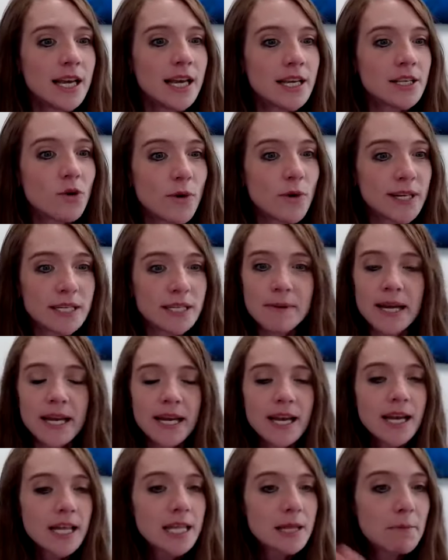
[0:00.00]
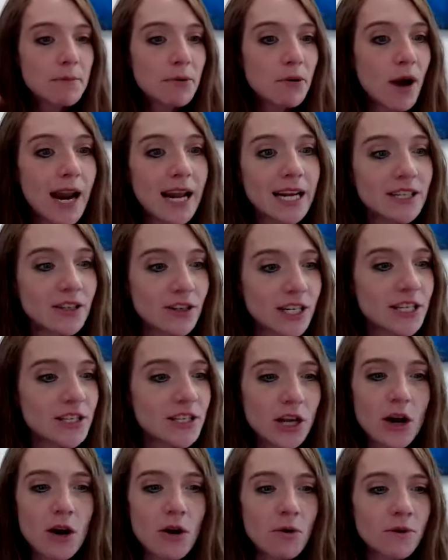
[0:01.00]
is going to be the product on
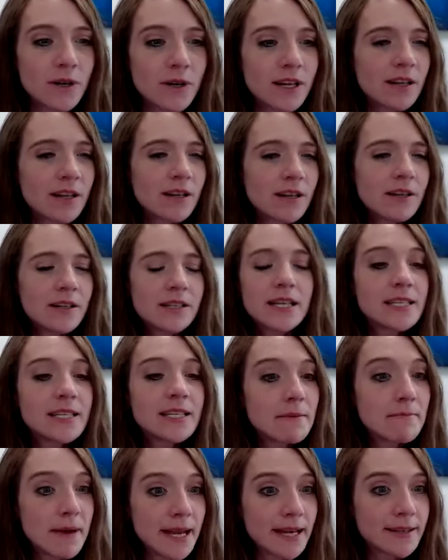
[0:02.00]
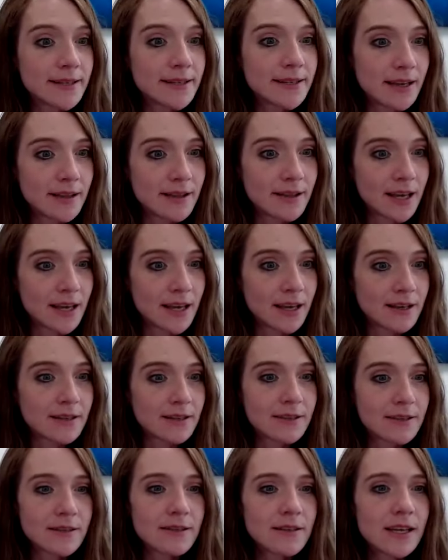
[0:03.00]
its own does amazing
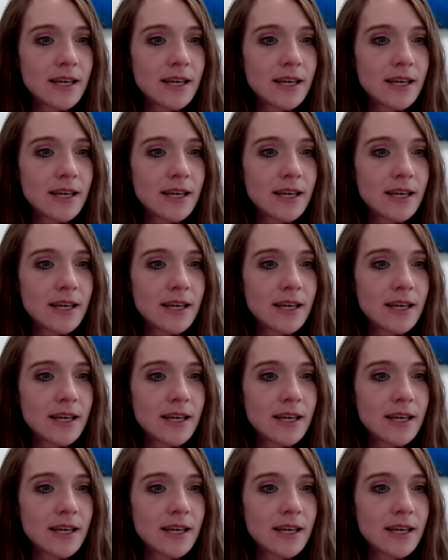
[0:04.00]
things.